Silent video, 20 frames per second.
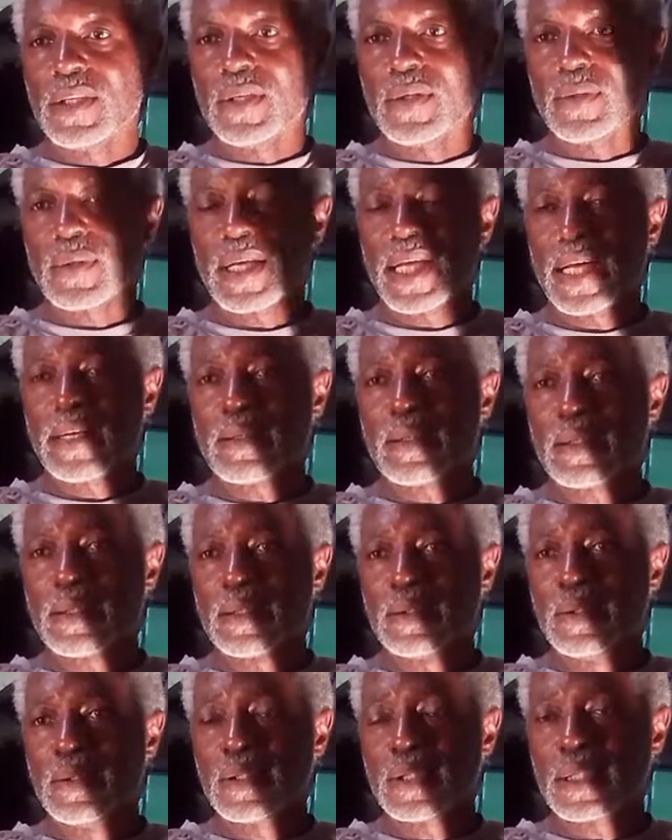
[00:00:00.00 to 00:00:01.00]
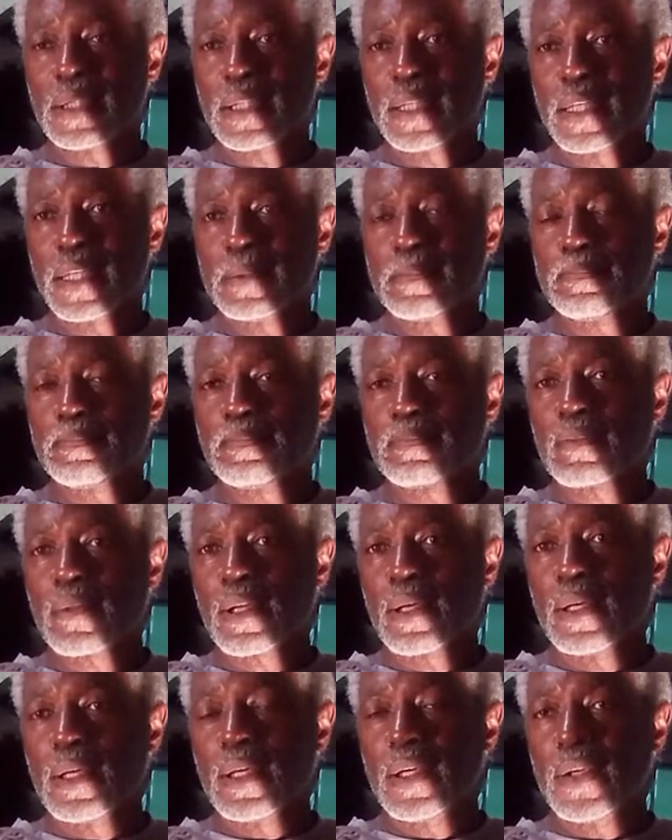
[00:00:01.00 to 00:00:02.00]
You're going to have to loosen up
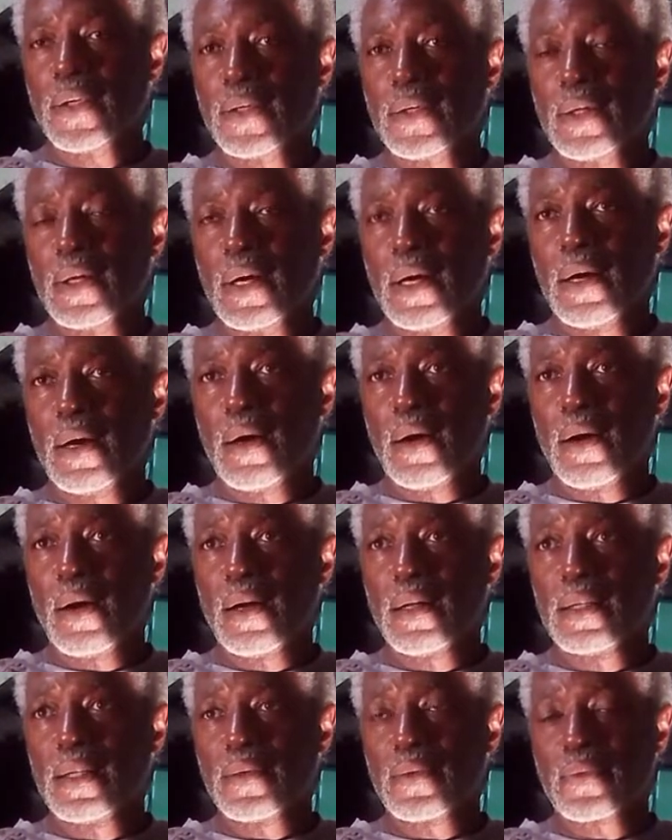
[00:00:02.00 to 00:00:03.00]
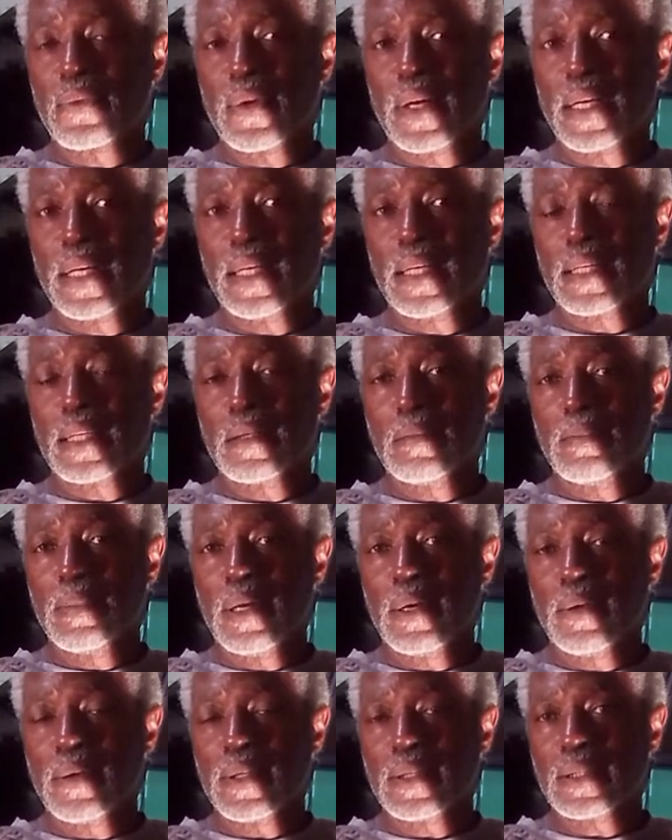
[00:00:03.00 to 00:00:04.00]
all the front end
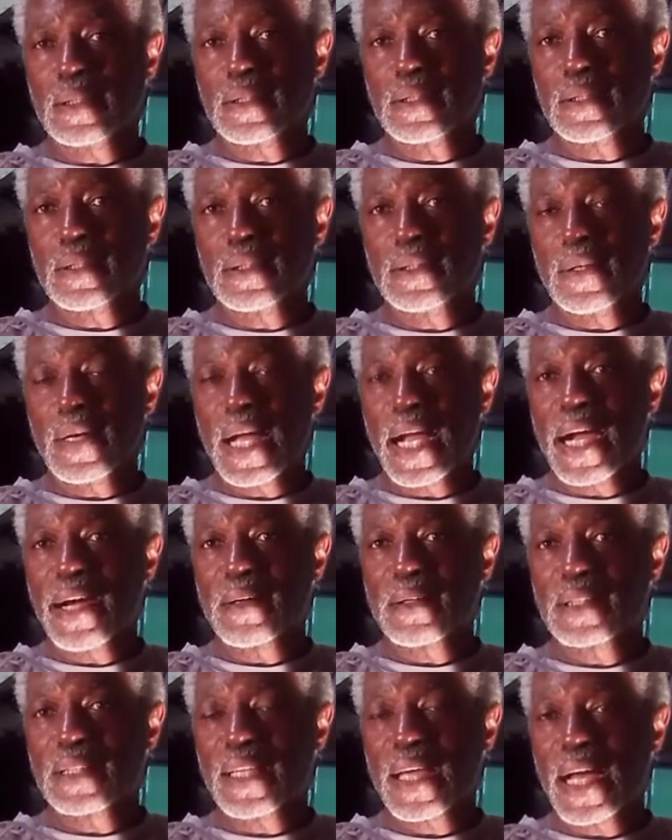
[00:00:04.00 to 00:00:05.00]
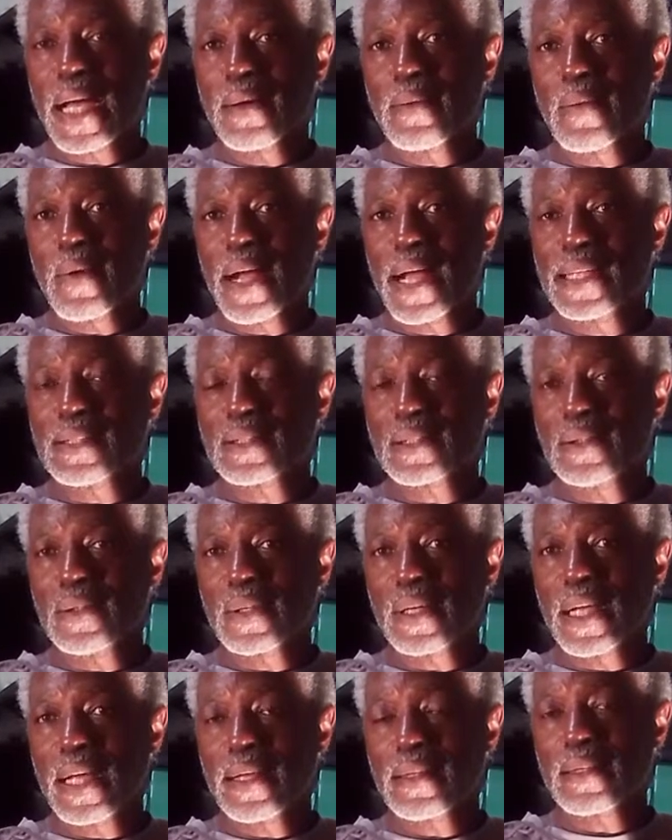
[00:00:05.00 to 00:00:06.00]
components. Your outer tie rods are
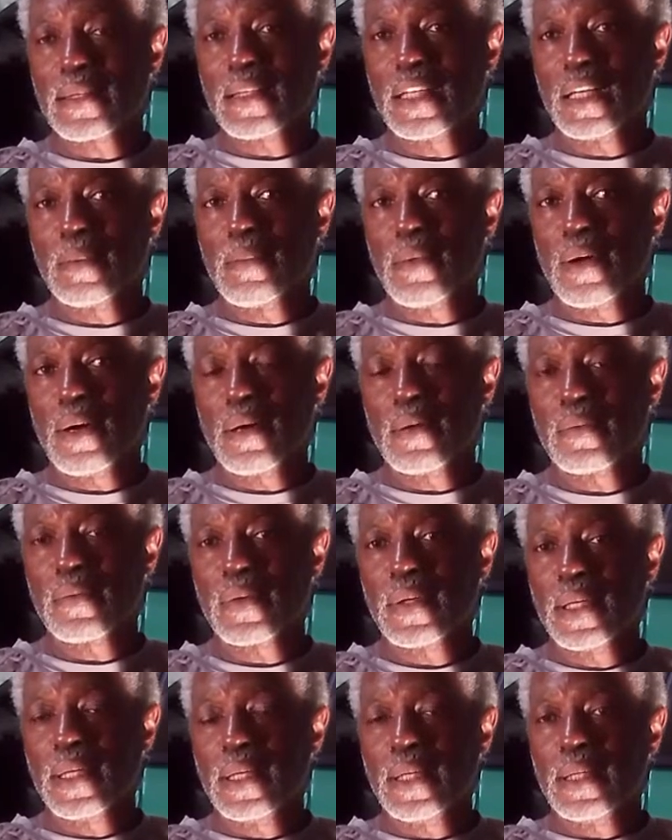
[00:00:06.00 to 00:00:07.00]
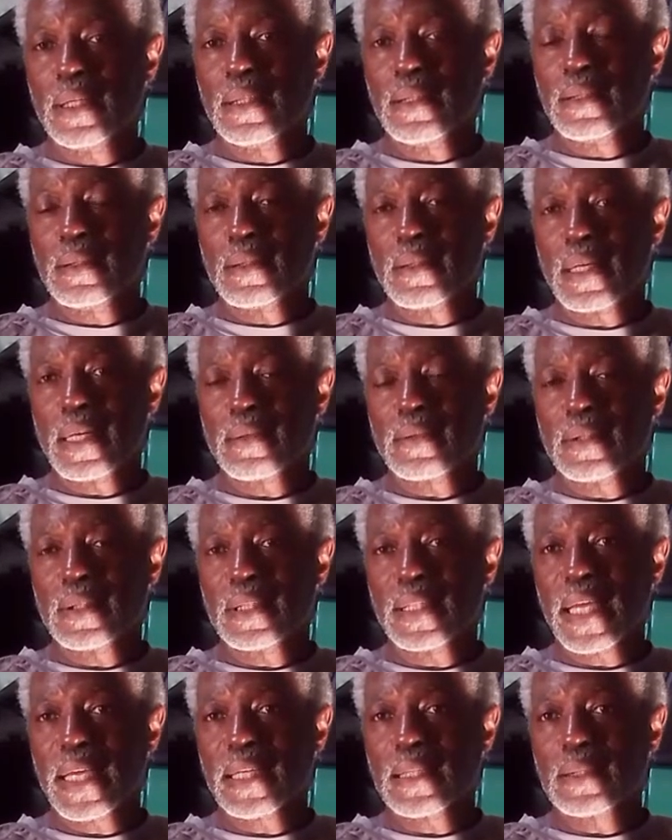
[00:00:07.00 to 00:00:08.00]
going to have to come off. You're going to have
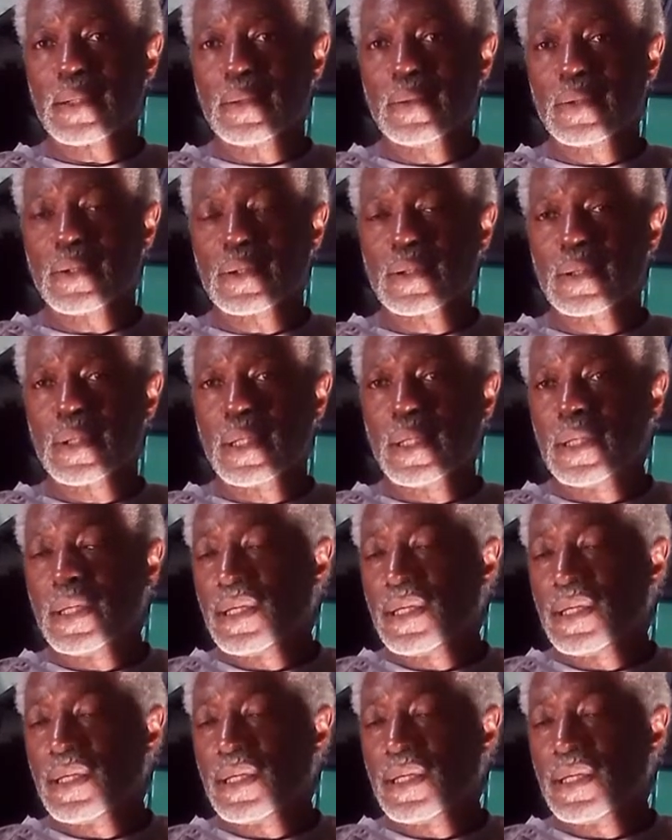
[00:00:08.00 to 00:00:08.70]
to take loose